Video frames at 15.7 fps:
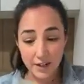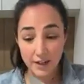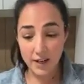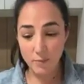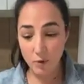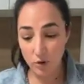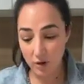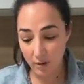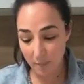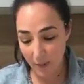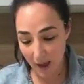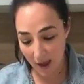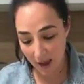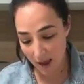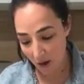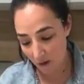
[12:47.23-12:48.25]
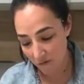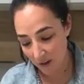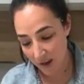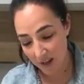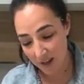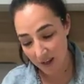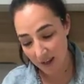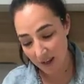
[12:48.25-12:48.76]
really important part of
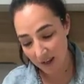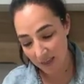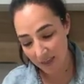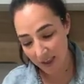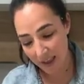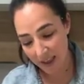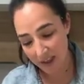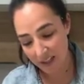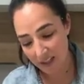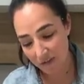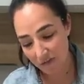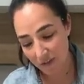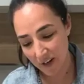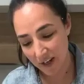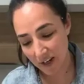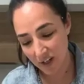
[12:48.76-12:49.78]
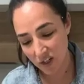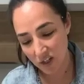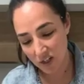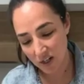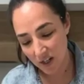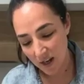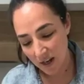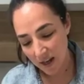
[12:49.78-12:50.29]
getting the end
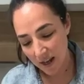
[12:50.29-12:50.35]
finish